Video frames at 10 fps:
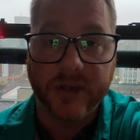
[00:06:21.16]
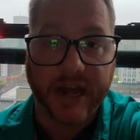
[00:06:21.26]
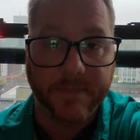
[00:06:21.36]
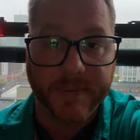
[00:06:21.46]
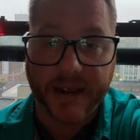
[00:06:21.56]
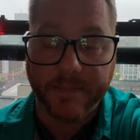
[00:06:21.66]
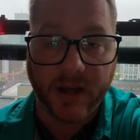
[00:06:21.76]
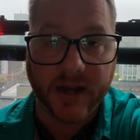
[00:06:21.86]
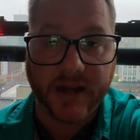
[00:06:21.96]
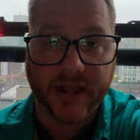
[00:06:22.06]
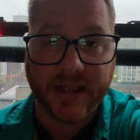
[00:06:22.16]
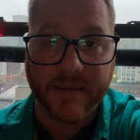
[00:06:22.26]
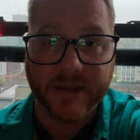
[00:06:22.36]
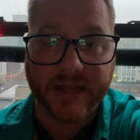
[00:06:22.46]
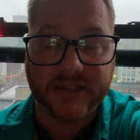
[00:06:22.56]
We got a big Monday night
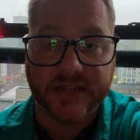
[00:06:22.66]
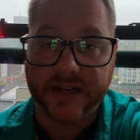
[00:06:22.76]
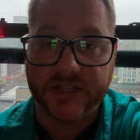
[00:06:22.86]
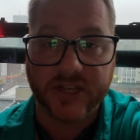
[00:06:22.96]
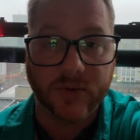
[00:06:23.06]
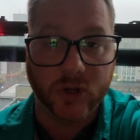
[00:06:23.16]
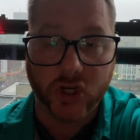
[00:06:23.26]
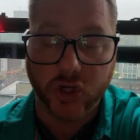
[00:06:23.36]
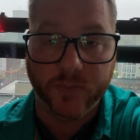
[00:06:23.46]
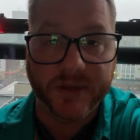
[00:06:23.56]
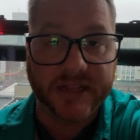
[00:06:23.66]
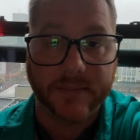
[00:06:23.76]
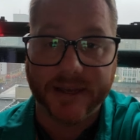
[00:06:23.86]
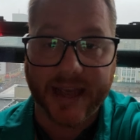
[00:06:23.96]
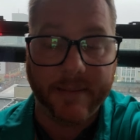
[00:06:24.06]
game against Tennessee. We should beat
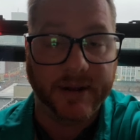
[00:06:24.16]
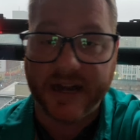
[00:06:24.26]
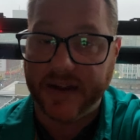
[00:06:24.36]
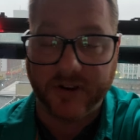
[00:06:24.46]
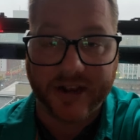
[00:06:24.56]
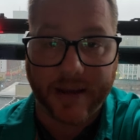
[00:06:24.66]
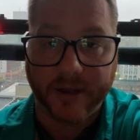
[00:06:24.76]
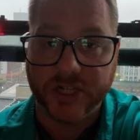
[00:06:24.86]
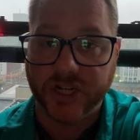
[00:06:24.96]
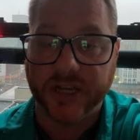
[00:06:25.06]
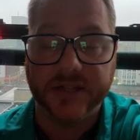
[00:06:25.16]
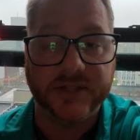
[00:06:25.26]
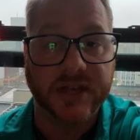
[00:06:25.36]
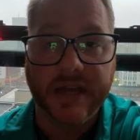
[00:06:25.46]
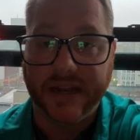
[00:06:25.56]
them again, but I never count my
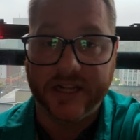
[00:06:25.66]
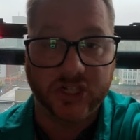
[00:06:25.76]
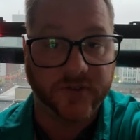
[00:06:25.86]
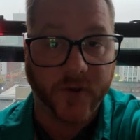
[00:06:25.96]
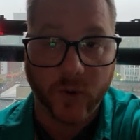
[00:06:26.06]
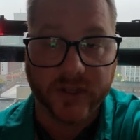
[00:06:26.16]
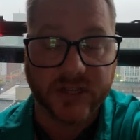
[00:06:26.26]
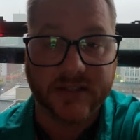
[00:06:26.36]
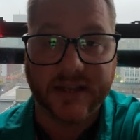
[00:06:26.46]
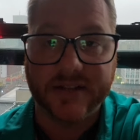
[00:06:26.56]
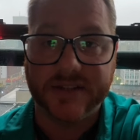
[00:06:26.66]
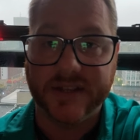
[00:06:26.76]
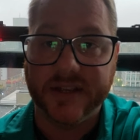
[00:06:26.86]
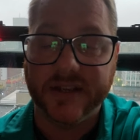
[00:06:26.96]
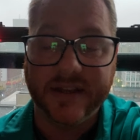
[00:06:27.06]
chickens. Let's just focus on
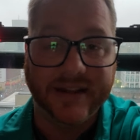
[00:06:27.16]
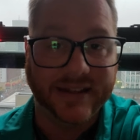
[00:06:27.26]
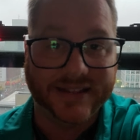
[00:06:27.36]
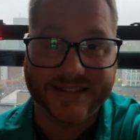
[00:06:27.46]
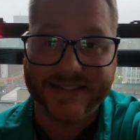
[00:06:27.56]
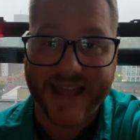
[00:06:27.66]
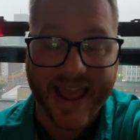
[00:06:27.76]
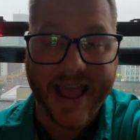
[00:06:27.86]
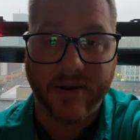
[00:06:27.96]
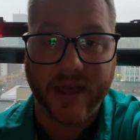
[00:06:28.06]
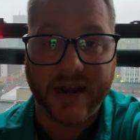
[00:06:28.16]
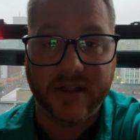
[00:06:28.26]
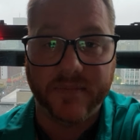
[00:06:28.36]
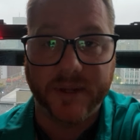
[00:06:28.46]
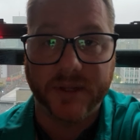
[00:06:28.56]
Tennessee. Let's stay out ahead
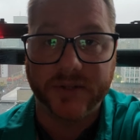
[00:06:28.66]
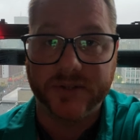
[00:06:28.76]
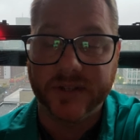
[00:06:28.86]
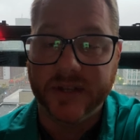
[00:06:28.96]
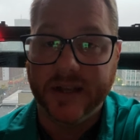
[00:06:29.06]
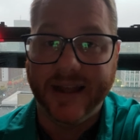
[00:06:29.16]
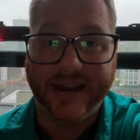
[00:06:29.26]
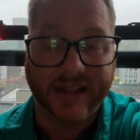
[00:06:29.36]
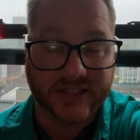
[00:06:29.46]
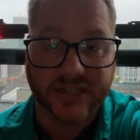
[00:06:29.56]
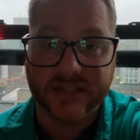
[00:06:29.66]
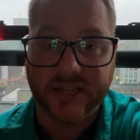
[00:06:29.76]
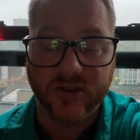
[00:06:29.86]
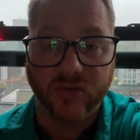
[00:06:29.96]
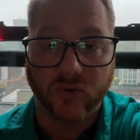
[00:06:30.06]
of the Bills, and let's
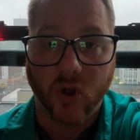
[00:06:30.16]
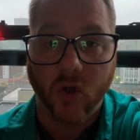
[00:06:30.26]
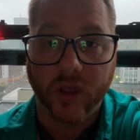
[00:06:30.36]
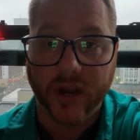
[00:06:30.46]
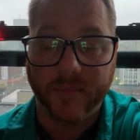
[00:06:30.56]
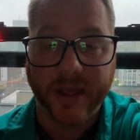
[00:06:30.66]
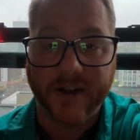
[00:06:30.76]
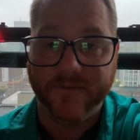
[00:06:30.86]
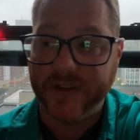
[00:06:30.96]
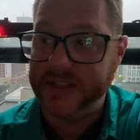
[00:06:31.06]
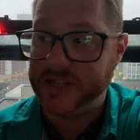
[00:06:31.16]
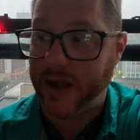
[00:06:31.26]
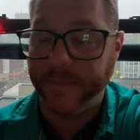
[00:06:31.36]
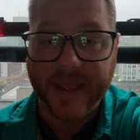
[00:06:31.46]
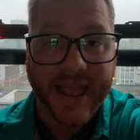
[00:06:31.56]
continue to roll here, man. Fins
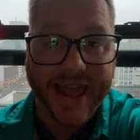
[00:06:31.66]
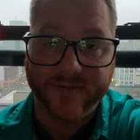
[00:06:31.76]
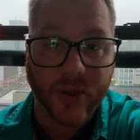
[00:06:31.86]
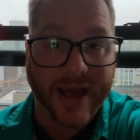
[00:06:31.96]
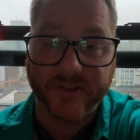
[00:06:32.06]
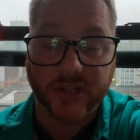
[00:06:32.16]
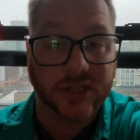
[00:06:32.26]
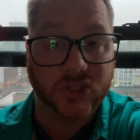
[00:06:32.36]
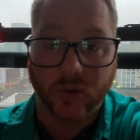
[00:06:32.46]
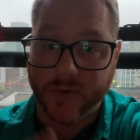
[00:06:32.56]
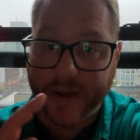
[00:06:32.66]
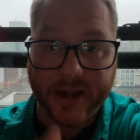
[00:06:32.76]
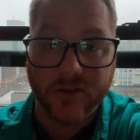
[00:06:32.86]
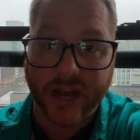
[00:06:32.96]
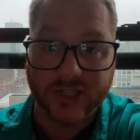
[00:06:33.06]
up. And if you haven't done so, I'm
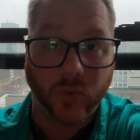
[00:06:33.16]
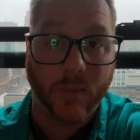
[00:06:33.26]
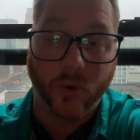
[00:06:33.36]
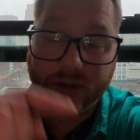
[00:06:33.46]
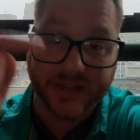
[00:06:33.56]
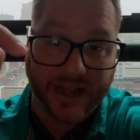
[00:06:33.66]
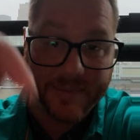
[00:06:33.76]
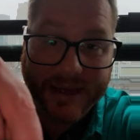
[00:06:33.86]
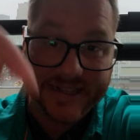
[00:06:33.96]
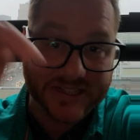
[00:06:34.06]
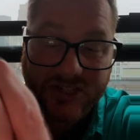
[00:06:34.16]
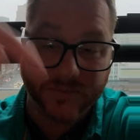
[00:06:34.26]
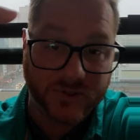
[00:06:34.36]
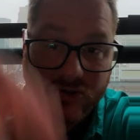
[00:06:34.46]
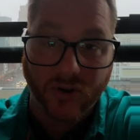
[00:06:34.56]
reminding you guys one more time, hit
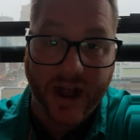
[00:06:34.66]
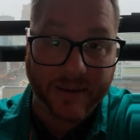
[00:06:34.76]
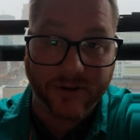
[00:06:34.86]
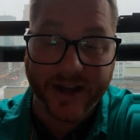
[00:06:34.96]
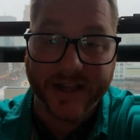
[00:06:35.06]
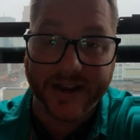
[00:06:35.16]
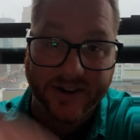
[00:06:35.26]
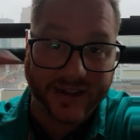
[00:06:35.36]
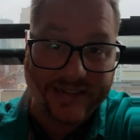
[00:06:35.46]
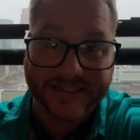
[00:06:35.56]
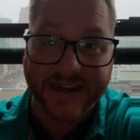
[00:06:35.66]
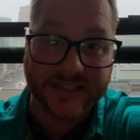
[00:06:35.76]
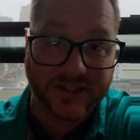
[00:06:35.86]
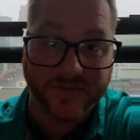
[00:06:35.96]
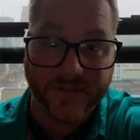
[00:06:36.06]
subscribe right here. Let's get
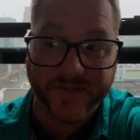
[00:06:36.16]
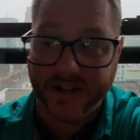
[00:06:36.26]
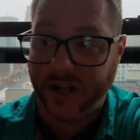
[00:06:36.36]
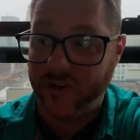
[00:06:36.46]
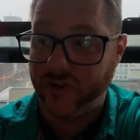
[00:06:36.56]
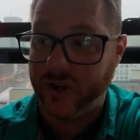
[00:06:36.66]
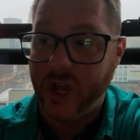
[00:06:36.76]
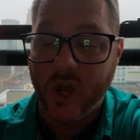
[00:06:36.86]
us to 1,500.